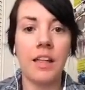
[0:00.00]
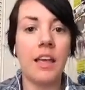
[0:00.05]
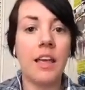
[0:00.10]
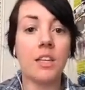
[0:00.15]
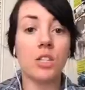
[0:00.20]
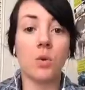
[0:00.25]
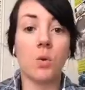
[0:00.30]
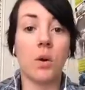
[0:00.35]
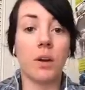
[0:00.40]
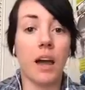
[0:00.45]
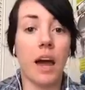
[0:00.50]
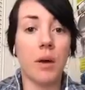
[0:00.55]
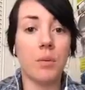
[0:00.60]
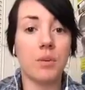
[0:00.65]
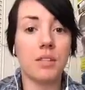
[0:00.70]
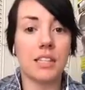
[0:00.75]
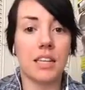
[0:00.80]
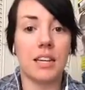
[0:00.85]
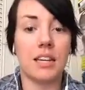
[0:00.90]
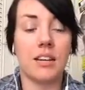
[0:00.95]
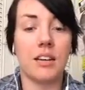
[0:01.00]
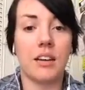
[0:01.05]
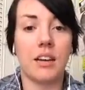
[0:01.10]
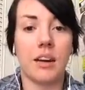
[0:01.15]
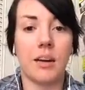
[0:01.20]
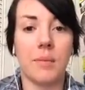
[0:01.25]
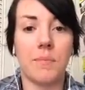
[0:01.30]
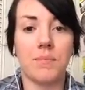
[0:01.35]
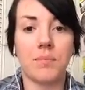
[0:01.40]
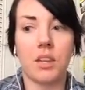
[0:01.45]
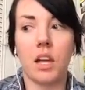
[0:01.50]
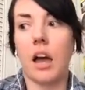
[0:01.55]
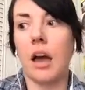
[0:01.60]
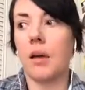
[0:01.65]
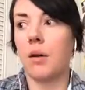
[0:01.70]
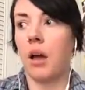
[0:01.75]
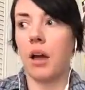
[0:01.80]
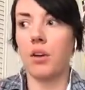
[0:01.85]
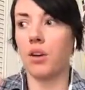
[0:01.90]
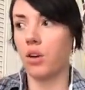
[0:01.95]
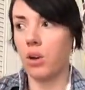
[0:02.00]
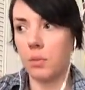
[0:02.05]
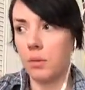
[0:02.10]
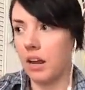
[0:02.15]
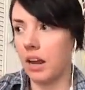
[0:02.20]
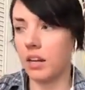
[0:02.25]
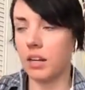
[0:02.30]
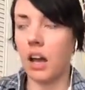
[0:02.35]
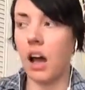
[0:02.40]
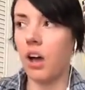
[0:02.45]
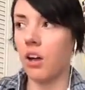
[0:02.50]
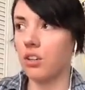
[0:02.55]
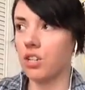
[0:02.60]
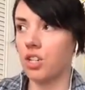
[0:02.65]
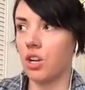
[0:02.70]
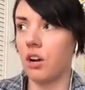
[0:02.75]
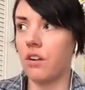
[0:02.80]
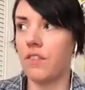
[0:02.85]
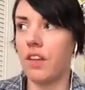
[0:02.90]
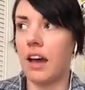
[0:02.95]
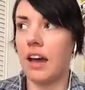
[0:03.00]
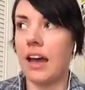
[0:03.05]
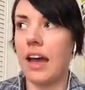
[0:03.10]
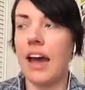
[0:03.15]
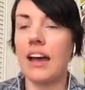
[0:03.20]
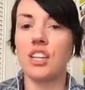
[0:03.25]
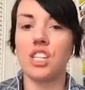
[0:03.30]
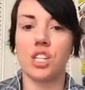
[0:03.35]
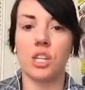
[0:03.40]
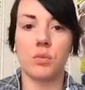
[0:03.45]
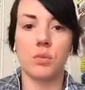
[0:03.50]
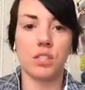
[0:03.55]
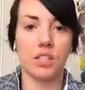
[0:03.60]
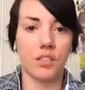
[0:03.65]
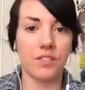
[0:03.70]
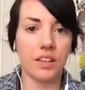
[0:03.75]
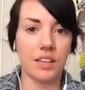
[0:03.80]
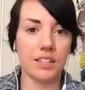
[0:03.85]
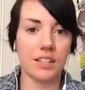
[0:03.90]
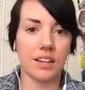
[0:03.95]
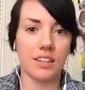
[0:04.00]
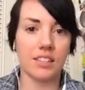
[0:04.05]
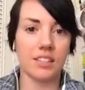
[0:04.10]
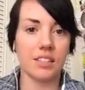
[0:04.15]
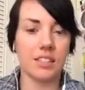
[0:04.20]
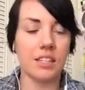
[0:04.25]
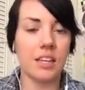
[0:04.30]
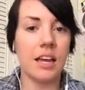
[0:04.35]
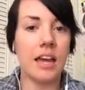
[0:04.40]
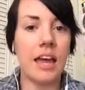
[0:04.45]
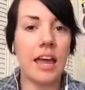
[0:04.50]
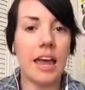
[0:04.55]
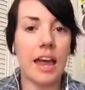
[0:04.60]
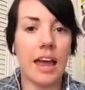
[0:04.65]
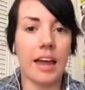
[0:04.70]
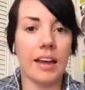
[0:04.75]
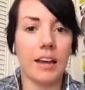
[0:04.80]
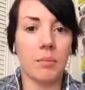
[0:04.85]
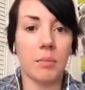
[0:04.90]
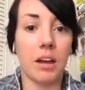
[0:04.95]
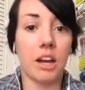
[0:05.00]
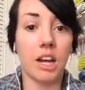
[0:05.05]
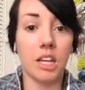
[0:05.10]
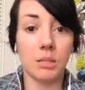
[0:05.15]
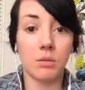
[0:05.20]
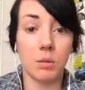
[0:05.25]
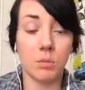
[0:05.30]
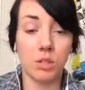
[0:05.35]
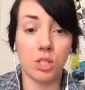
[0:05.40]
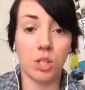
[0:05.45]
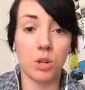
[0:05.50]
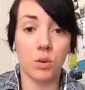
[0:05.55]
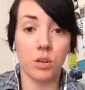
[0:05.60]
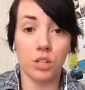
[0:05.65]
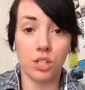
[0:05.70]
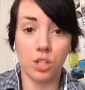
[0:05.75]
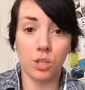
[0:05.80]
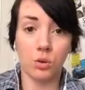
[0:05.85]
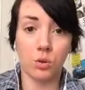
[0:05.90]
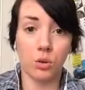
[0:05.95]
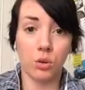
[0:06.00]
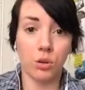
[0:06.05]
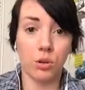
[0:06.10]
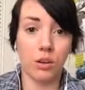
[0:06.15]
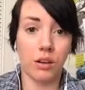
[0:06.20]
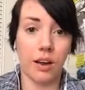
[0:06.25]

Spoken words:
So when I was in, I'd already been out of college and all of that. I actually was living in Texas, and my husband was going to school.